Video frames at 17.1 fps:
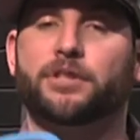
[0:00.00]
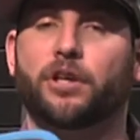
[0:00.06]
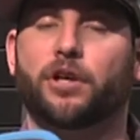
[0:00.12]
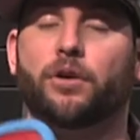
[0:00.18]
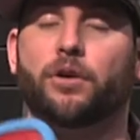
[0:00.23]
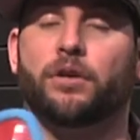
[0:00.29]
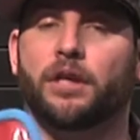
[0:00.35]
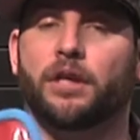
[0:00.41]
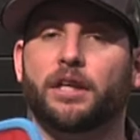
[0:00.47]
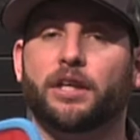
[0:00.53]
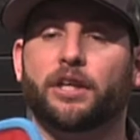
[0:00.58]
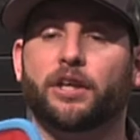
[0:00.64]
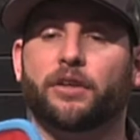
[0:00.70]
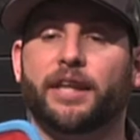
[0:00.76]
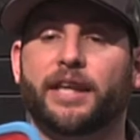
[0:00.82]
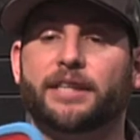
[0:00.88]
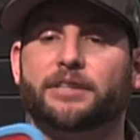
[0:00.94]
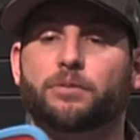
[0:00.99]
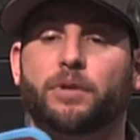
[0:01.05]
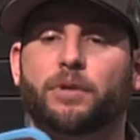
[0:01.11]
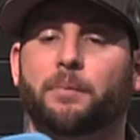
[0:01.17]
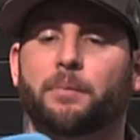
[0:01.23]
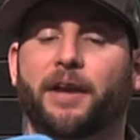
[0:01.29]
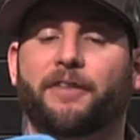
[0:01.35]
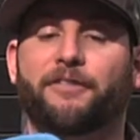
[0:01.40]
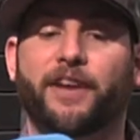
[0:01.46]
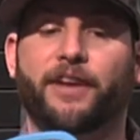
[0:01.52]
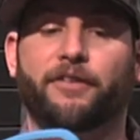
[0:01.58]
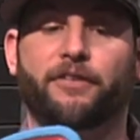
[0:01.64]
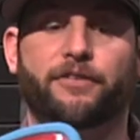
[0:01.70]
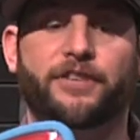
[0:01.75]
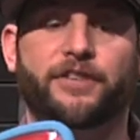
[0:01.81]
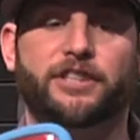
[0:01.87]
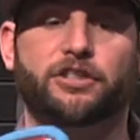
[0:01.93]
So, that's one of my
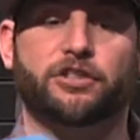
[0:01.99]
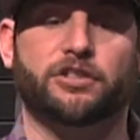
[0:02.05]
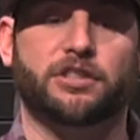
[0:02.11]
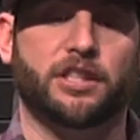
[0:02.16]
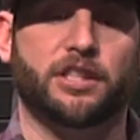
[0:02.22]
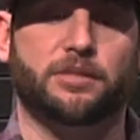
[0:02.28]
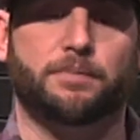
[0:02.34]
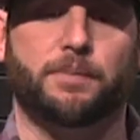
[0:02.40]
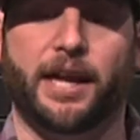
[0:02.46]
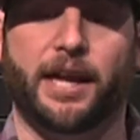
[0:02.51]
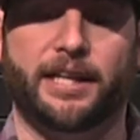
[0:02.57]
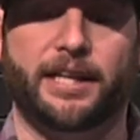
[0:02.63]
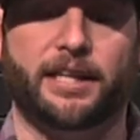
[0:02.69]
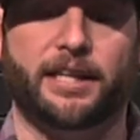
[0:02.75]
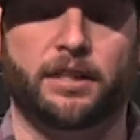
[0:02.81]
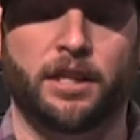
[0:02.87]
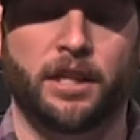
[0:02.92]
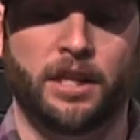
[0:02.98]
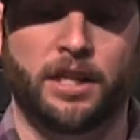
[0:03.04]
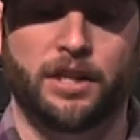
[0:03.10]
favorite features of this binding.